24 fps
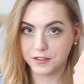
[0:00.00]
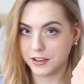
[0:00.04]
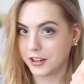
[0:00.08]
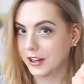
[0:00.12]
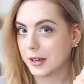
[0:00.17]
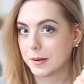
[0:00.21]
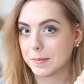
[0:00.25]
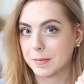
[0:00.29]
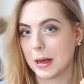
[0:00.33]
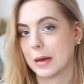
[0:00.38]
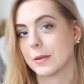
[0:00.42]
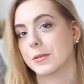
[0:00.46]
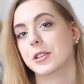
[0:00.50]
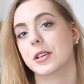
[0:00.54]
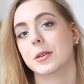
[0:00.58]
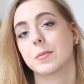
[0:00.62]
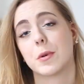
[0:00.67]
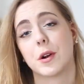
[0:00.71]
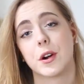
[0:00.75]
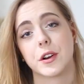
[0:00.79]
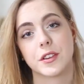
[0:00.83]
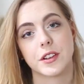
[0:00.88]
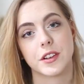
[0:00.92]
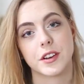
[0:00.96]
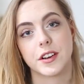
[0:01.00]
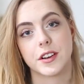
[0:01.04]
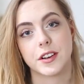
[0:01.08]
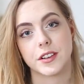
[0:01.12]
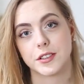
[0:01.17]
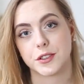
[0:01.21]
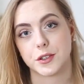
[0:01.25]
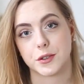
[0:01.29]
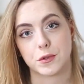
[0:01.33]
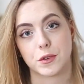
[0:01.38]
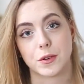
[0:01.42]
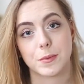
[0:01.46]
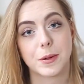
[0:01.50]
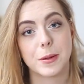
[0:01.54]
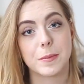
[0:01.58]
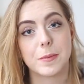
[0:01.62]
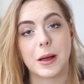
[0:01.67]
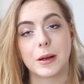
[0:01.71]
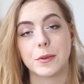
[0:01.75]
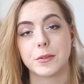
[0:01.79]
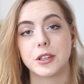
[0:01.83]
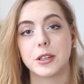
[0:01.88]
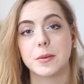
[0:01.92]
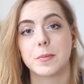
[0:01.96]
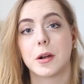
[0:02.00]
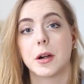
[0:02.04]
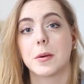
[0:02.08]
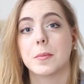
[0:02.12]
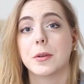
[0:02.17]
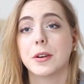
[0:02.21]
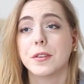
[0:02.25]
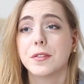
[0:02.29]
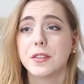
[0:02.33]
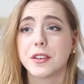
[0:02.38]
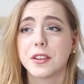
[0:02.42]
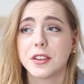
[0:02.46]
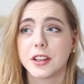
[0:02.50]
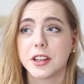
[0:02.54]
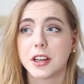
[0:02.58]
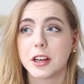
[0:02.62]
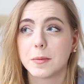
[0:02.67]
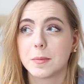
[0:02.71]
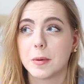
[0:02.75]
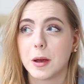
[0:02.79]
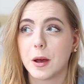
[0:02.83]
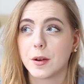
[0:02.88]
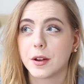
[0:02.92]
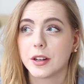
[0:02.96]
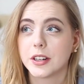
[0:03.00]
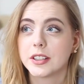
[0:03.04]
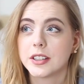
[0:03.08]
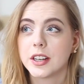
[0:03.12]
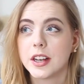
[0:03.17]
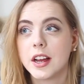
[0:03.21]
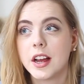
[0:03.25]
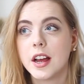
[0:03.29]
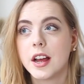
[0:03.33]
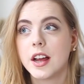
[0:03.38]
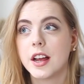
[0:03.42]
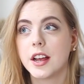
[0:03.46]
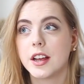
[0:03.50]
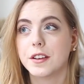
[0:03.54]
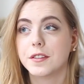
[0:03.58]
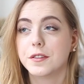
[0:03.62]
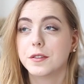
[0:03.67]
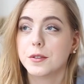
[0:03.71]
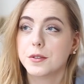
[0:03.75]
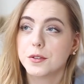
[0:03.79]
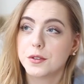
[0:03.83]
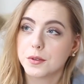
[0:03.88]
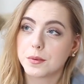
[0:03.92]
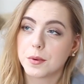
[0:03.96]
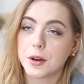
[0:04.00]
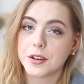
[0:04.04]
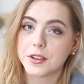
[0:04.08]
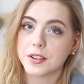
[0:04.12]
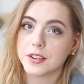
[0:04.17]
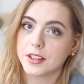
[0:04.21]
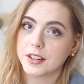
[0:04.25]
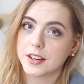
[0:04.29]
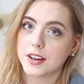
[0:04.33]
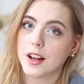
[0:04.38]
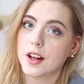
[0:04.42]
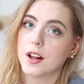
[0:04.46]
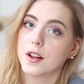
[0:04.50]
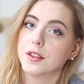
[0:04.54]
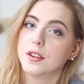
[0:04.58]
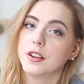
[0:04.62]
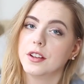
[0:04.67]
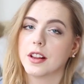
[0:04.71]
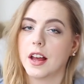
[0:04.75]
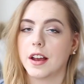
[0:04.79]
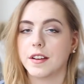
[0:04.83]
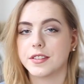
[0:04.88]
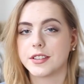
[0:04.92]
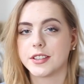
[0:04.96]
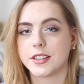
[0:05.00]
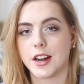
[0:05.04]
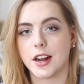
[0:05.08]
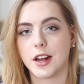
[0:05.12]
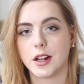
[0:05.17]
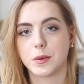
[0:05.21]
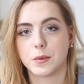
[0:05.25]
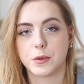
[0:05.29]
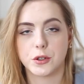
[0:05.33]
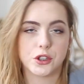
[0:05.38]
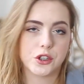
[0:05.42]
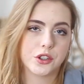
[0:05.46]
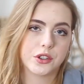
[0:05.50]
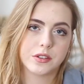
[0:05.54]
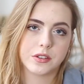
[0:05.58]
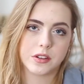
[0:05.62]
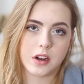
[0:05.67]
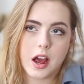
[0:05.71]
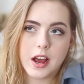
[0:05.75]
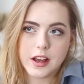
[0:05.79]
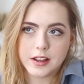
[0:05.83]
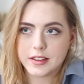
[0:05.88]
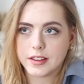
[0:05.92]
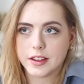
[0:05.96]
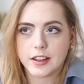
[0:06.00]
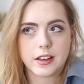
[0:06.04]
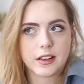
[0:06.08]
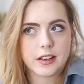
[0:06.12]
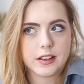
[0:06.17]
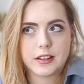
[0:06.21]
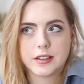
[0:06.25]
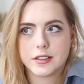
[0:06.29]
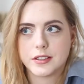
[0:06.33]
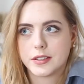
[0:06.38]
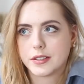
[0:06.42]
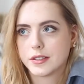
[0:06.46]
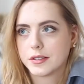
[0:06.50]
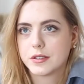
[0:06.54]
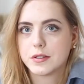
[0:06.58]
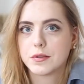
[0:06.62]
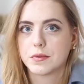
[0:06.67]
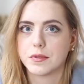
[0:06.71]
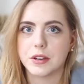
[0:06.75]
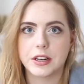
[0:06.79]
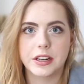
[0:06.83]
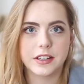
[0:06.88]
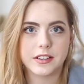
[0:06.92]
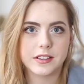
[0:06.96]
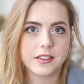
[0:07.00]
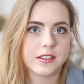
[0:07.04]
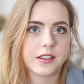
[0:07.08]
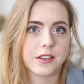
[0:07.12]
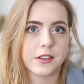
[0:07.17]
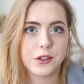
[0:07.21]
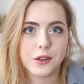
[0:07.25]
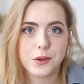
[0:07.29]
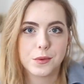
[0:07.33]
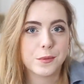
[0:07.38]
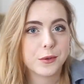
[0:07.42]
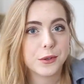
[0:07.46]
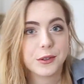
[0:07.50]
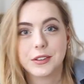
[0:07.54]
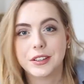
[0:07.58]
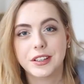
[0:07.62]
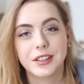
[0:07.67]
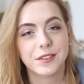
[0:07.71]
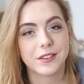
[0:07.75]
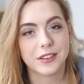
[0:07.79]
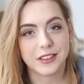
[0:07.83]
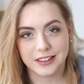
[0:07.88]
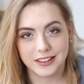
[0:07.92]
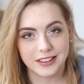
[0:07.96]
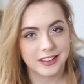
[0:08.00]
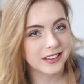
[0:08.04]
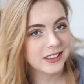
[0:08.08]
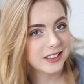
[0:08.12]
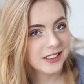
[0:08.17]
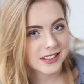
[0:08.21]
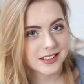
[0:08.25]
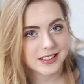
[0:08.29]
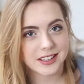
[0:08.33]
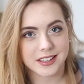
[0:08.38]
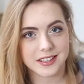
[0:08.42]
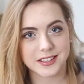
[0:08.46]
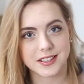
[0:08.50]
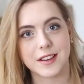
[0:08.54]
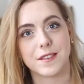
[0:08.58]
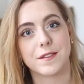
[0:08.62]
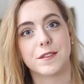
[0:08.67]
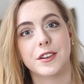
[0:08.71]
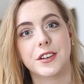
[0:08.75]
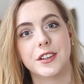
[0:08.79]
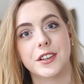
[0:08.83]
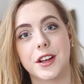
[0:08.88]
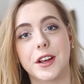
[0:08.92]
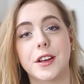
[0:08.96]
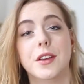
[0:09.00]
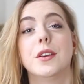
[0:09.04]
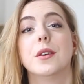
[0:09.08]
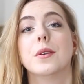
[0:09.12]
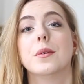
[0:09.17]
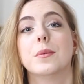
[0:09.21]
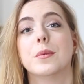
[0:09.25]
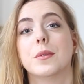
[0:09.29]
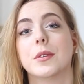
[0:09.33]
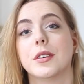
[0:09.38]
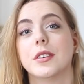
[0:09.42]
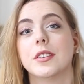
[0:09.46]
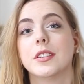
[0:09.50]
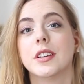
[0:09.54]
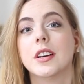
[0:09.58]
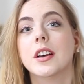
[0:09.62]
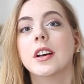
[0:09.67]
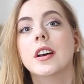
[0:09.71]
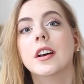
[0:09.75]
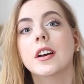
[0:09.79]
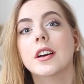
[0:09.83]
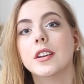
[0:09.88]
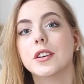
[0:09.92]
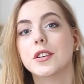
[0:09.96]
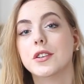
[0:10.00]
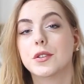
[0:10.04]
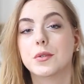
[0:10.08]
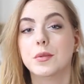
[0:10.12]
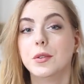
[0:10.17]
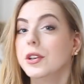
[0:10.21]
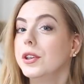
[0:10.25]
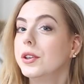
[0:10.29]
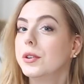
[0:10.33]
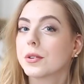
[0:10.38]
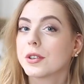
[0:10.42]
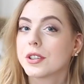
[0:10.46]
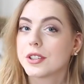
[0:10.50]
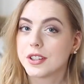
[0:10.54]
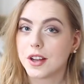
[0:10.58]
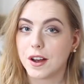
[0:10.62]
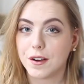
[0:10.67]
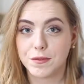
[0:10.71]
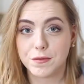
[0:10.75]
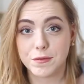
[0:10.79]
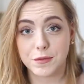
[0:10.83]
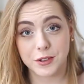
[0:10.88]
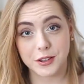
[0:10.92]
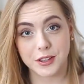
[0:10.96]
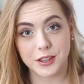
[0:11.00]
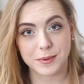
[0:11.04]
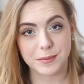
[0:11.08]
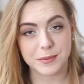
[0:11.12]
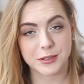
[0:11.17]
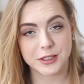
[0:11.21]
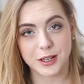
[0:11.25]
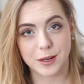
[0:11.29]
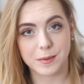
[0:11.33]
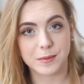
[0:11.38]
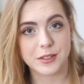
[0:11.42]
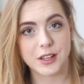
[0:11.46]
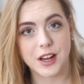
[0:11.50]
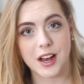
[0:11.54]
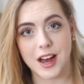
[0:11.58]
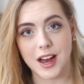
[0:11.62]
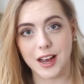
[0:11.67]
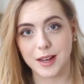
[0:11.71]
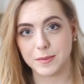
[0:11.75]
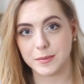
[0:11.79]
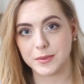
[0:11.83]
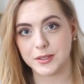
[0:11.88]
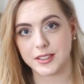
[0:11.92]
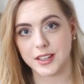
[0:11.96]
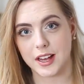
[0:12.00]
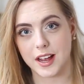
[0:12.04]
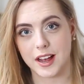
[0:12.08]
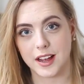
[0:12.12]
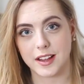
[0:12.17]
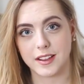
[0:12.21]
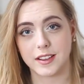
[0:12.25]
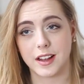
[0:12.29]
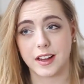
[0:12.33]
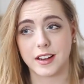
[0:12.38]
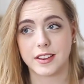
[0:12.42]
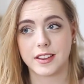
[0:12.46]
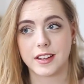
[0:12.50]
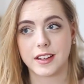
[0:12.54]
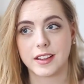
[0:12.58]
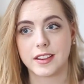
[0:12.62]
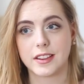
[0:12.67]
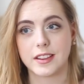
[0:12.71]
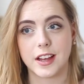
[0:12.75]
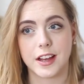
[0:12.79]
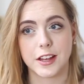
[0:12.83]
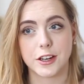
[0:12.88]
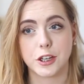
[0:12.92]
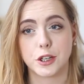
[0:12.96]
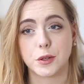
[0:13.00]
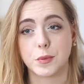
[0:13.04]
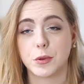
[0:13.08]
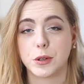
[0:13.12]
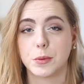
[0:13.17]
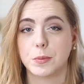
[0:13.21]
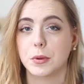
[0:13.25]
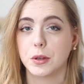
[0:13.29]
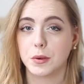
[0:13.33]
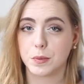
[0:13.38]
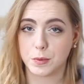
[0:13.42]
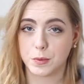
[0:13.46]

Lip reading: vegan bounty bar than it is a normal bounty bar, but if you think about it, if you do want to lead a healthy lifestyle, which I think is great, then you wouldn't even eat these things every day. You would treat yourself with them sometimes, and I think then it would be